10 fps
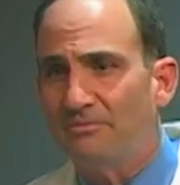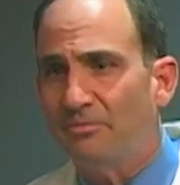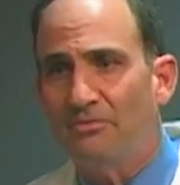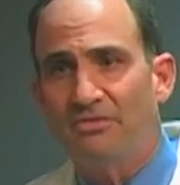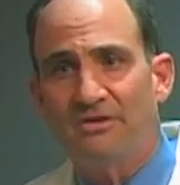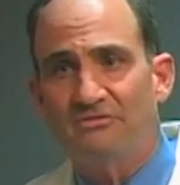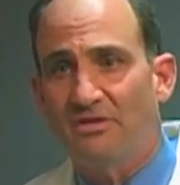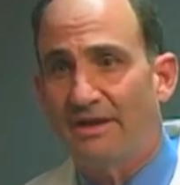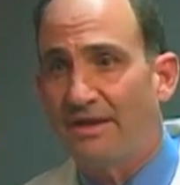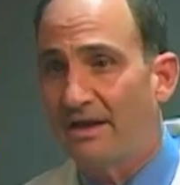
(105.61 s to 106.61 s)
simple things
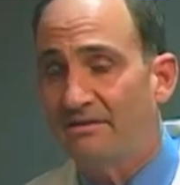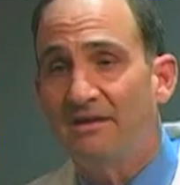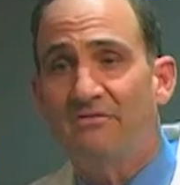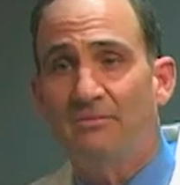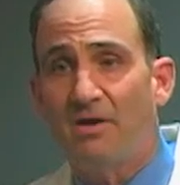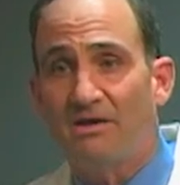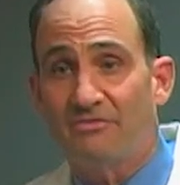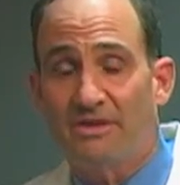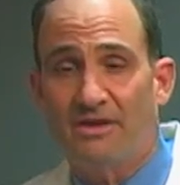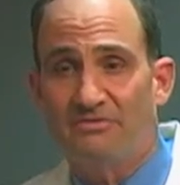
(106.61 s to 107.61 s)
like activity
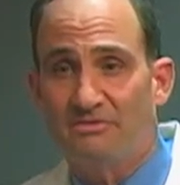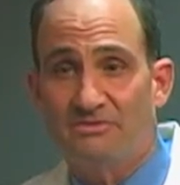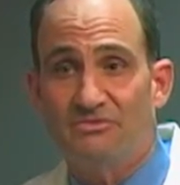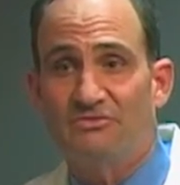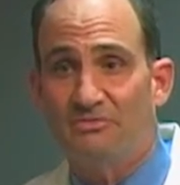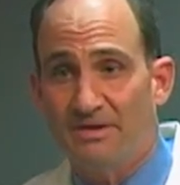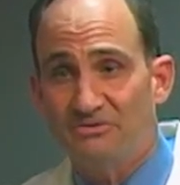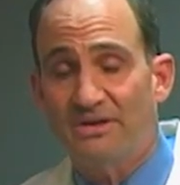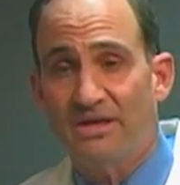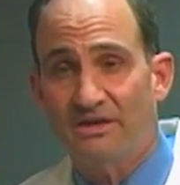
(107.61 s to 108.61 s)
modification and just some
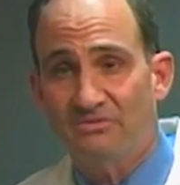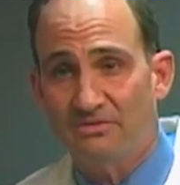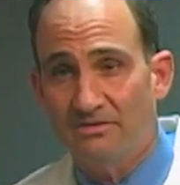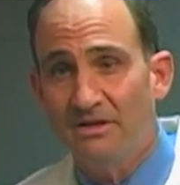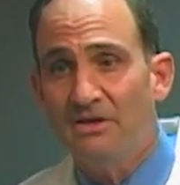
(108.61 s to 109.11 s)
education.